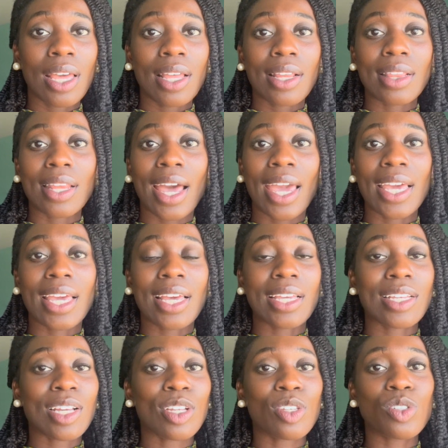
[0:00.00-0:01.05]
Like,
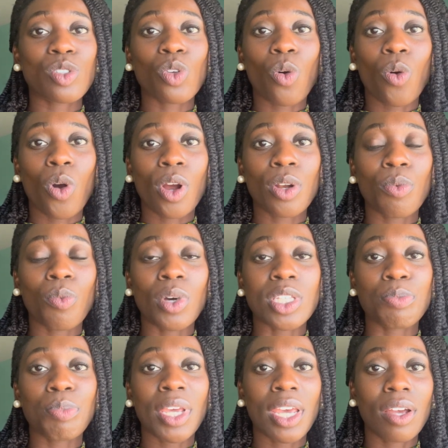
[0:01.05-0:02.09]
a sword was
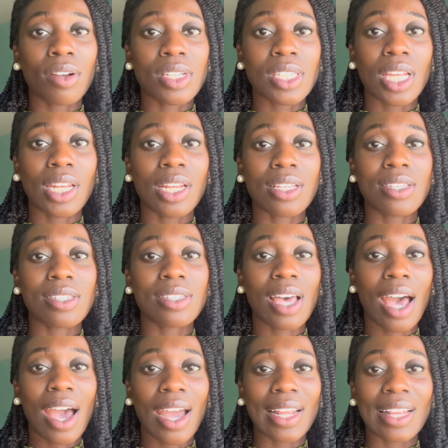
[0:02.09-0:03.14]
pierced in his
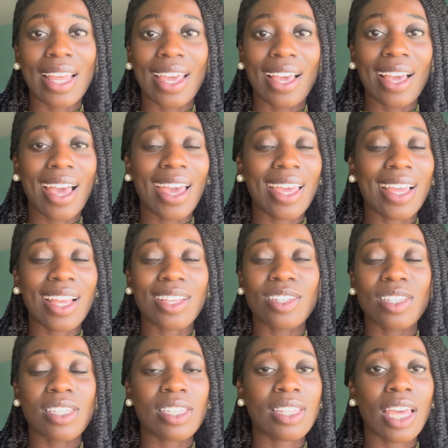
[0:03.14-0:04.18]
side. Like, I
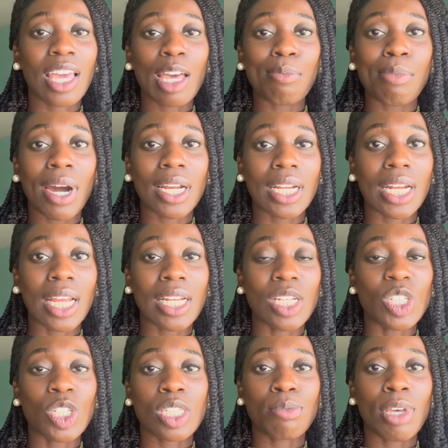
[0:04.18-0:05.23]
just think about it, and it
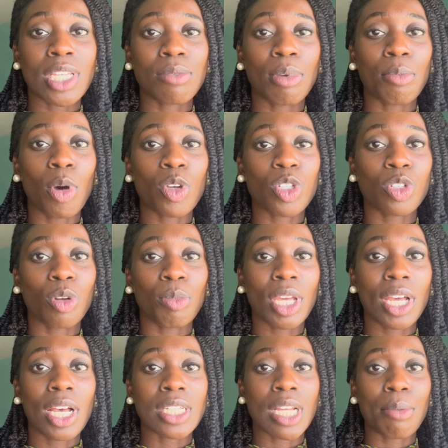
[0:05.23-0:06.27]
just makes me emotional
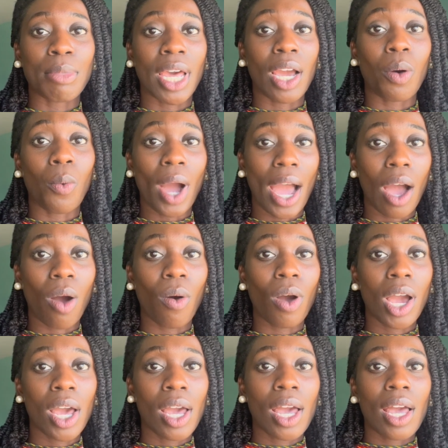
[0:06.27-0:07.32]
because I'm like, wow,
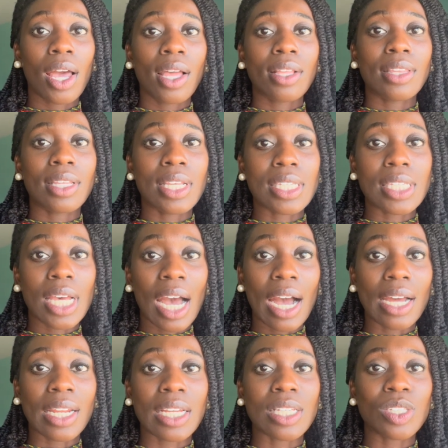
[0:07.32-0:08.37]
this
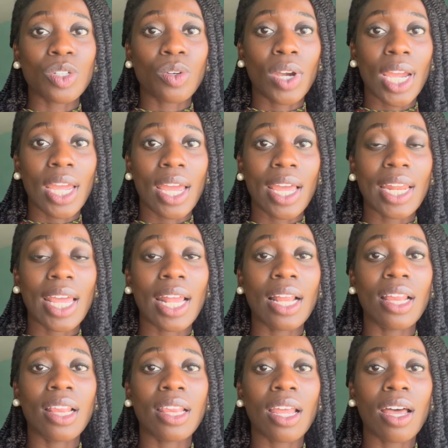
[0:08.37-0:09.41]
God is great, and he
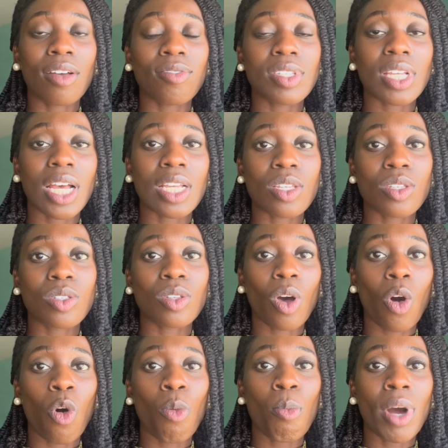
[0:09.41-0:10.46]
loves us
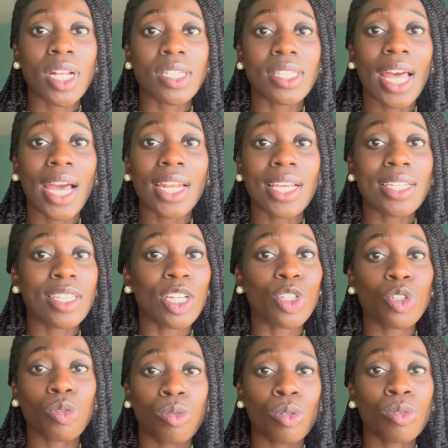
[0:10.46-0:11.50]
so much. That is the
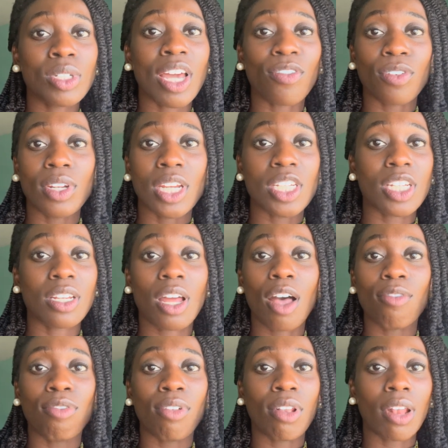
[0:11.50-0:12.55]
true definition
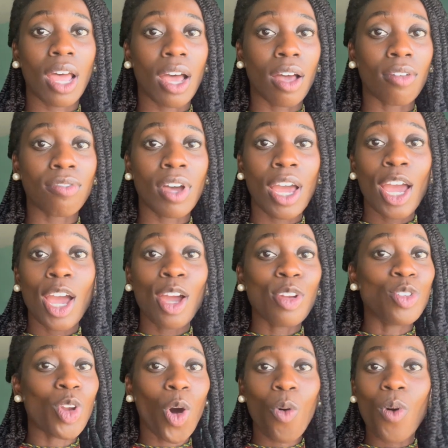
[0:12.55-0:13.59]
of love.
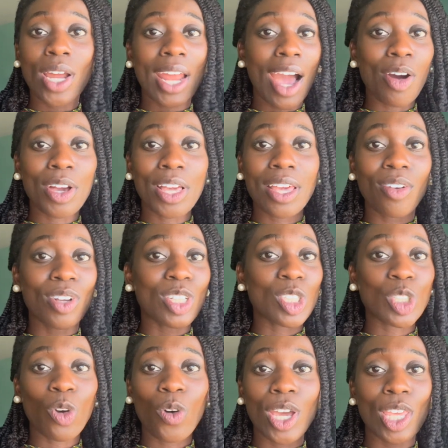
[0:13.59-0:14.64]
No one out here is
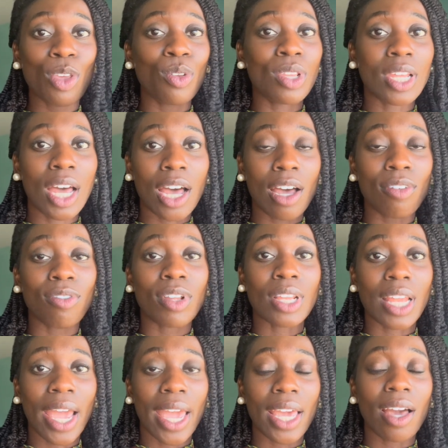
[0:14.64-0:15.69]
showing you love
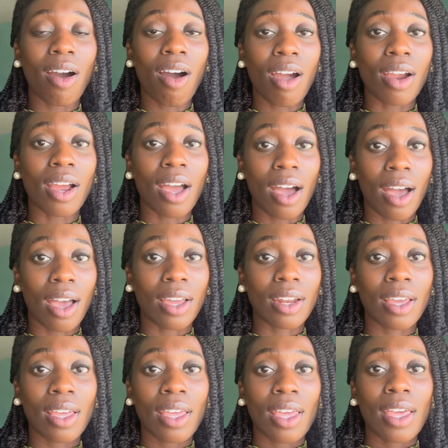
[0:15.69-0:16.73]
like our God.
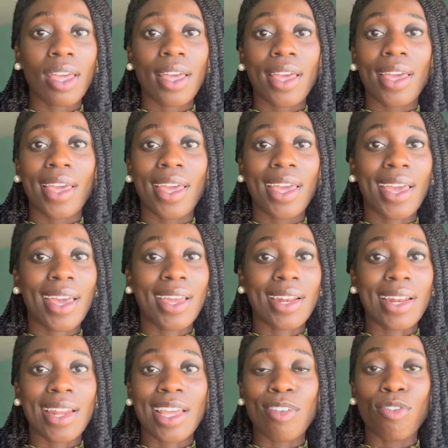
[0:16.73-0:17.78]

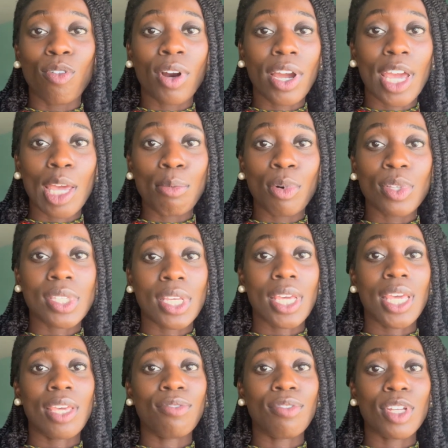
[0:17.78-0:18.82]
And if we're able to
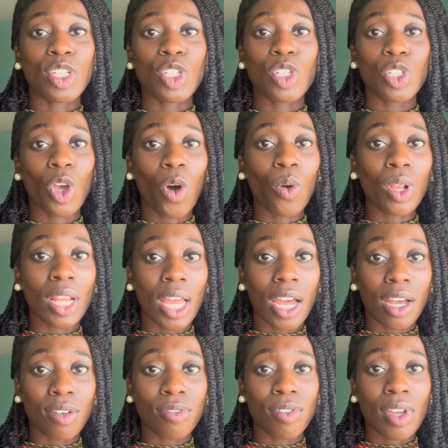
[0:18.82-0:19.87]
even show
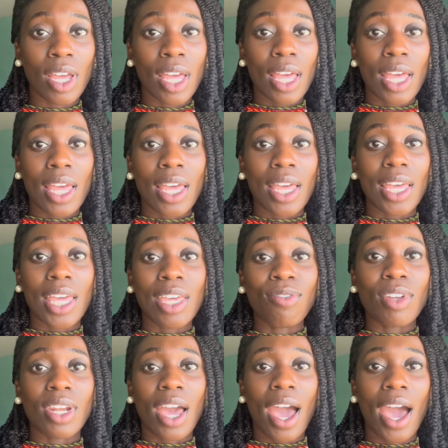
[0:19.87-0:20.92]
love,
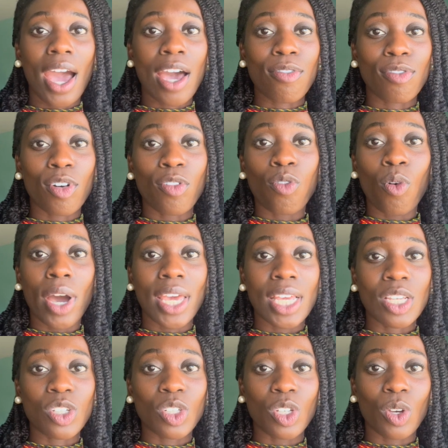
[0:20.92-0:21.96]
even half of what
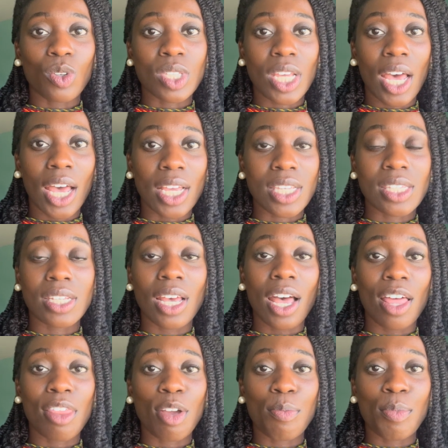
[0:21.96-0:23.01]
he shows us to
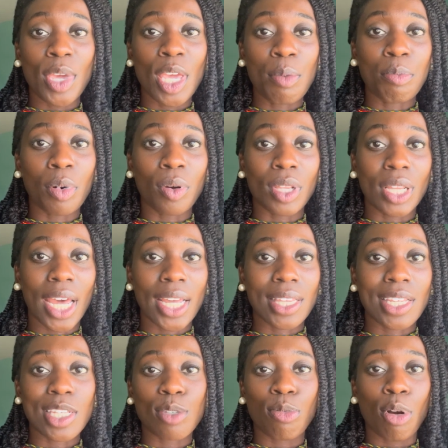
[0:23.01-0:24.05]
other people, like,
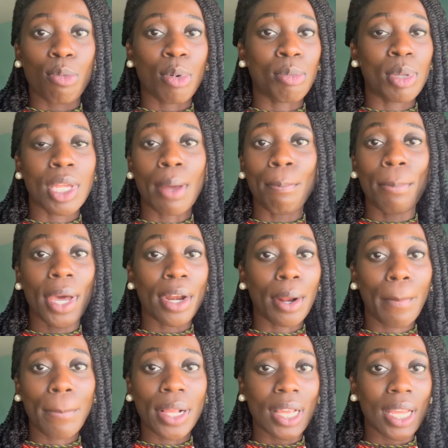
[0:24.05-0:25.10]
this world would be a
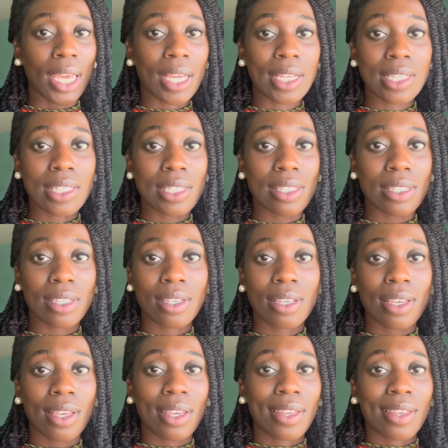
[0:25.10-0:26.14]
better place.
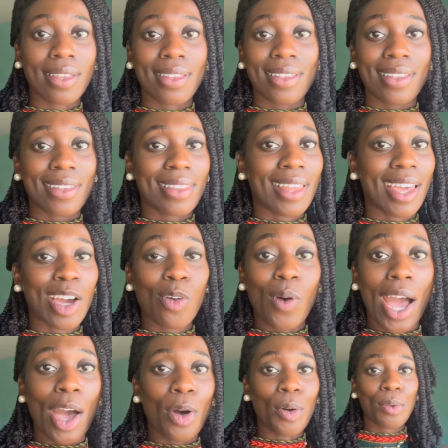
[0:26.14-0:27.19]
Like,
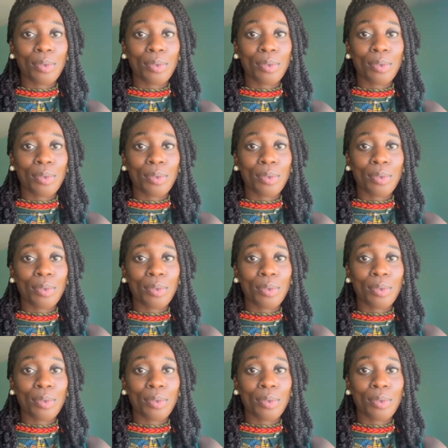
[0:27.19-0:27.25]
wow.